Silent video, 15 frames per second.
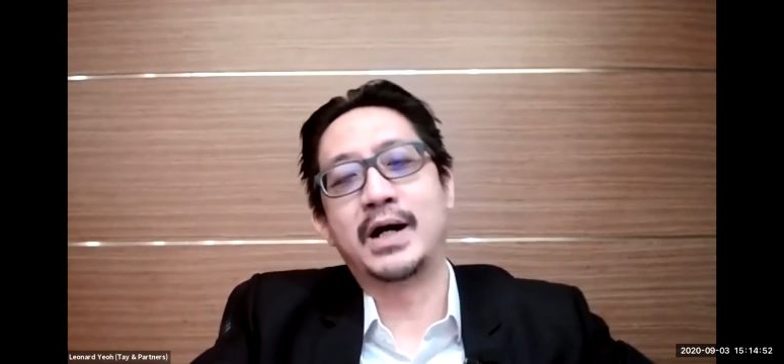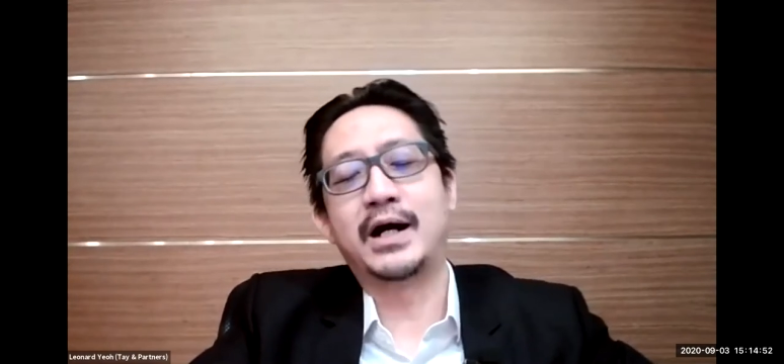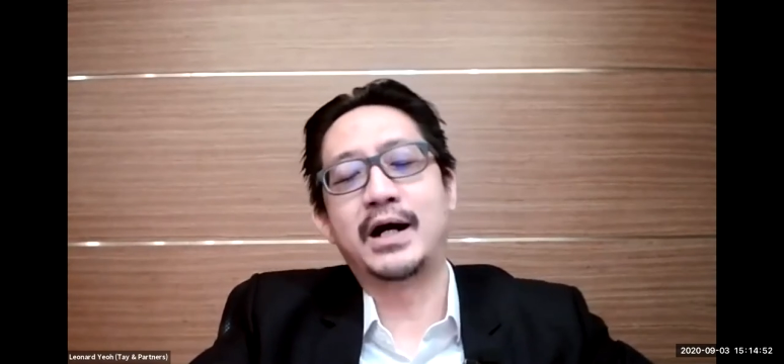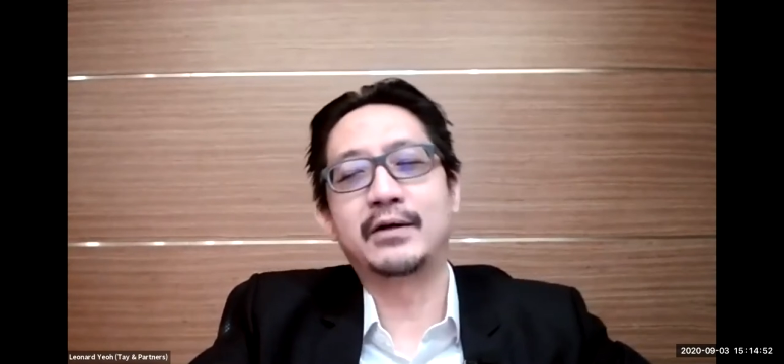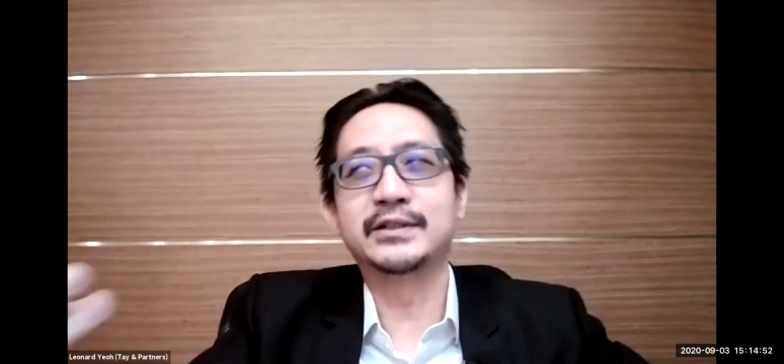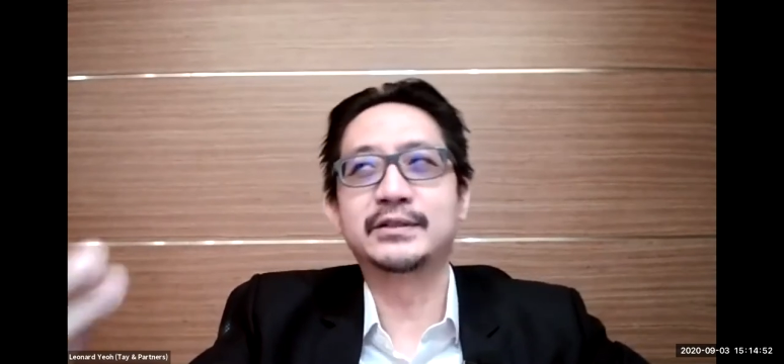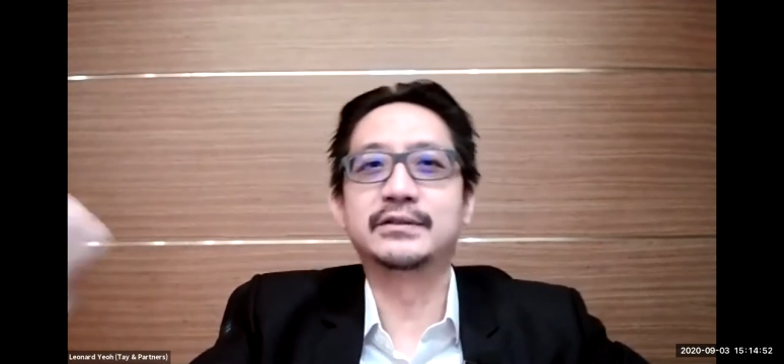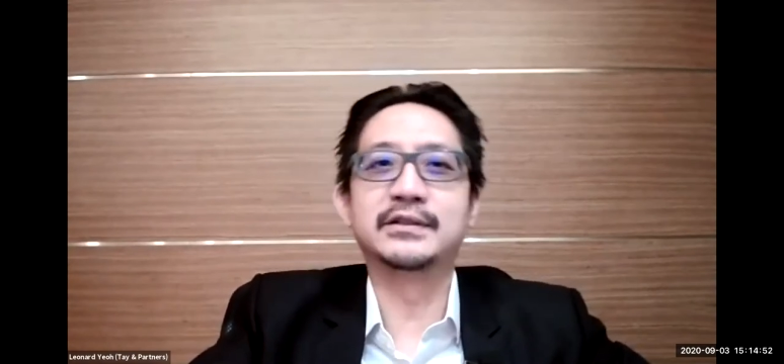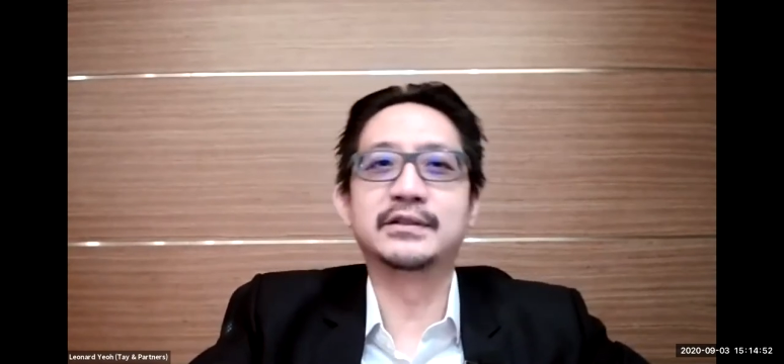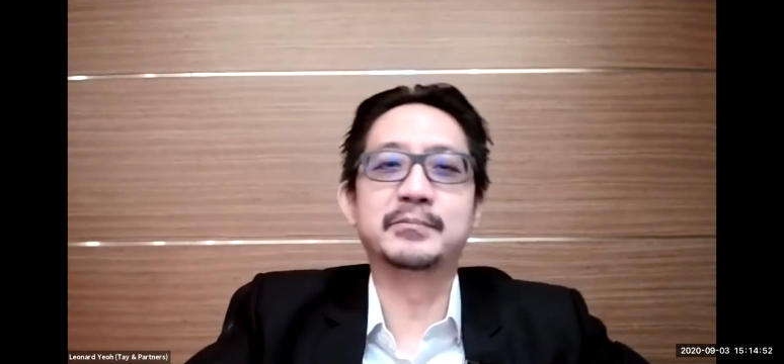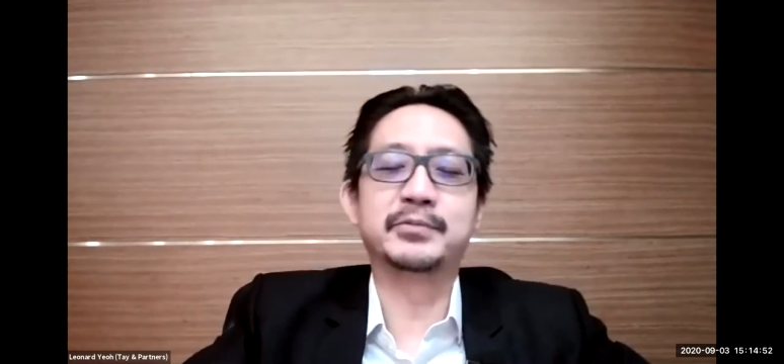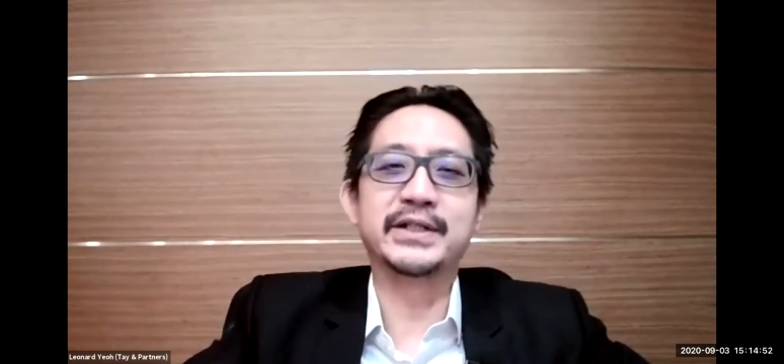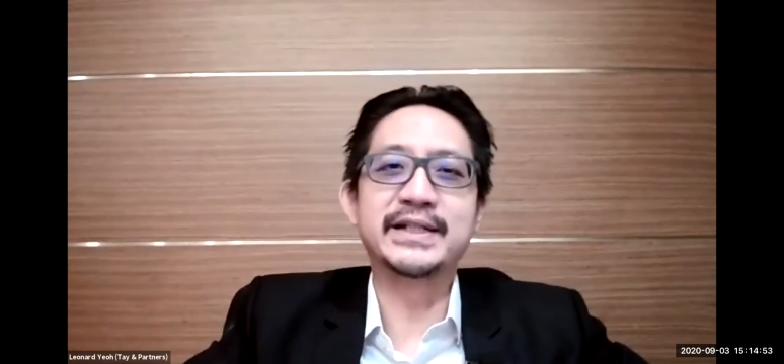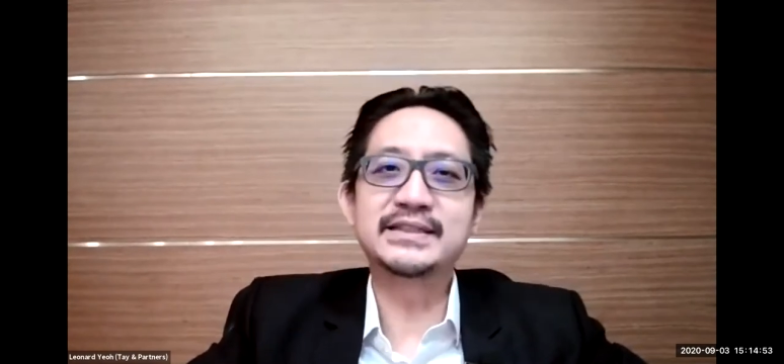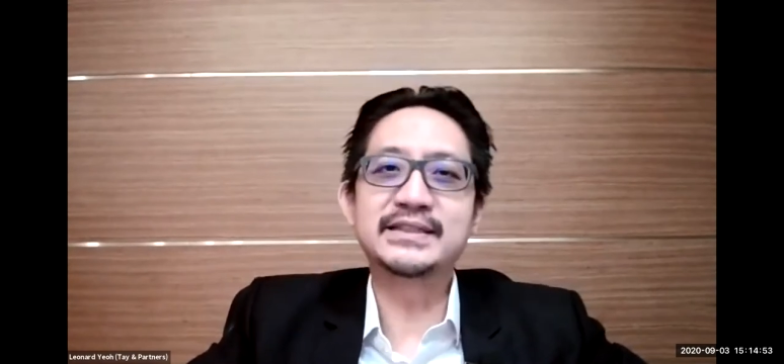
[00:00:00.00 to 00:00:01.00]
how are you going to
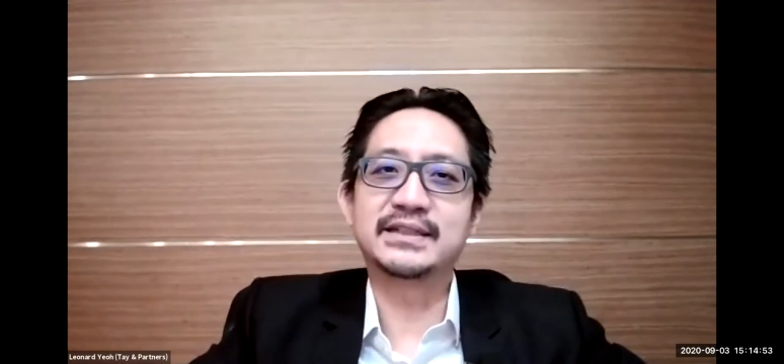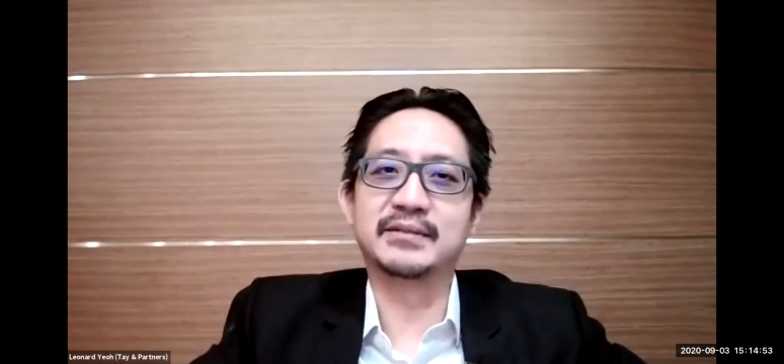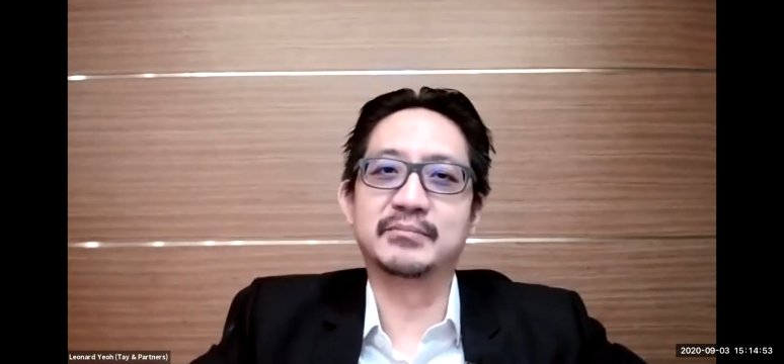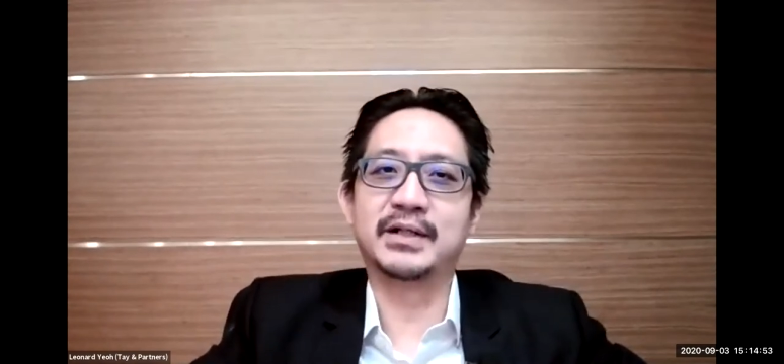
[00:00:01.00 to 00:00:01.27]
appraise them?